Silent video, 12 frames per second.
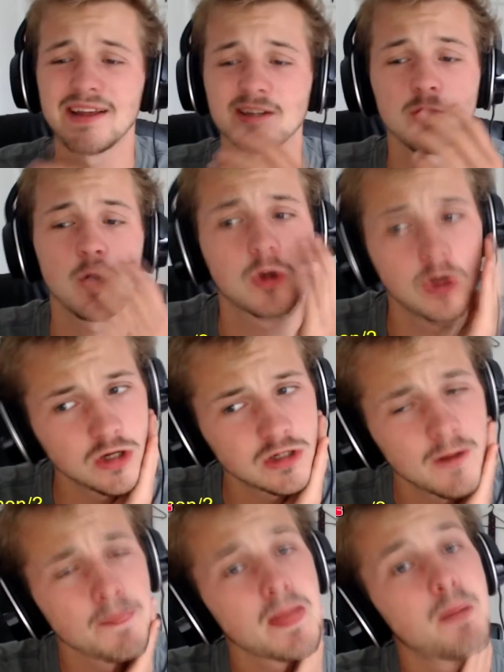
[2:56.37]
It's not
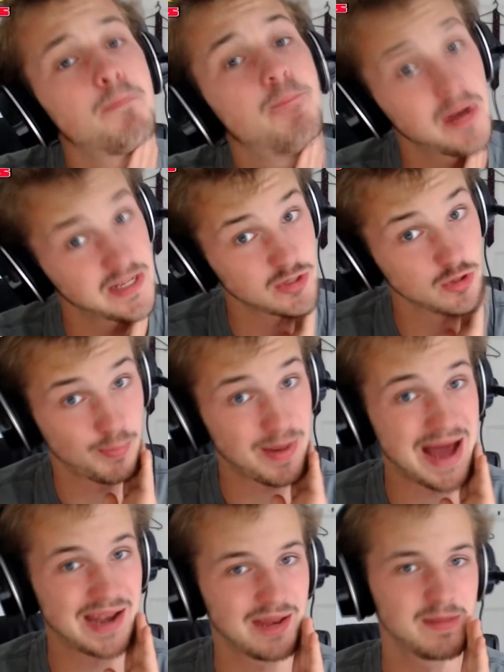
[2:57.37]
good, but it's not
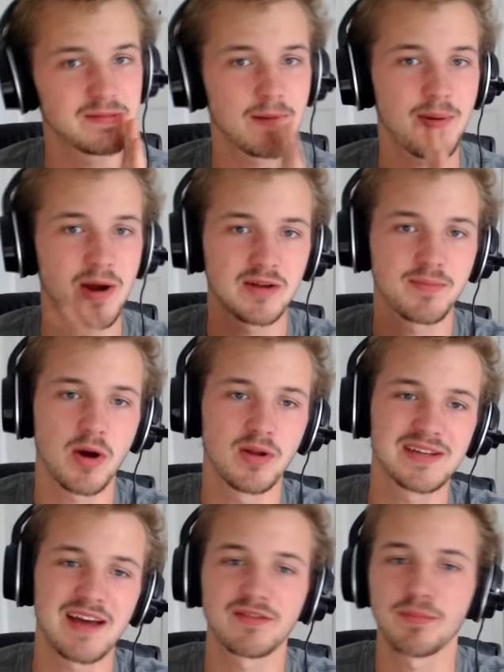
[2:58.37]
bad. And it means my
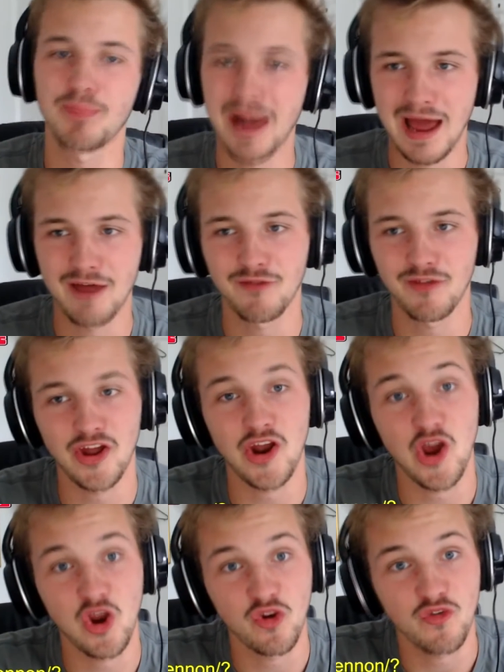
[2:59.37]
opponents have to plan for
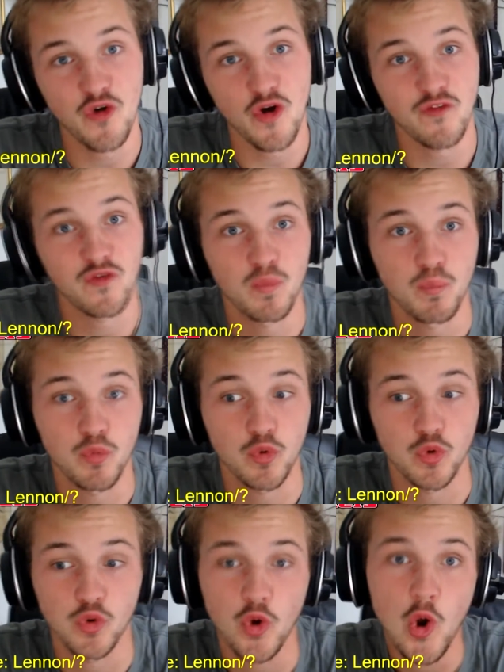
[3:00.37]
the 85 speed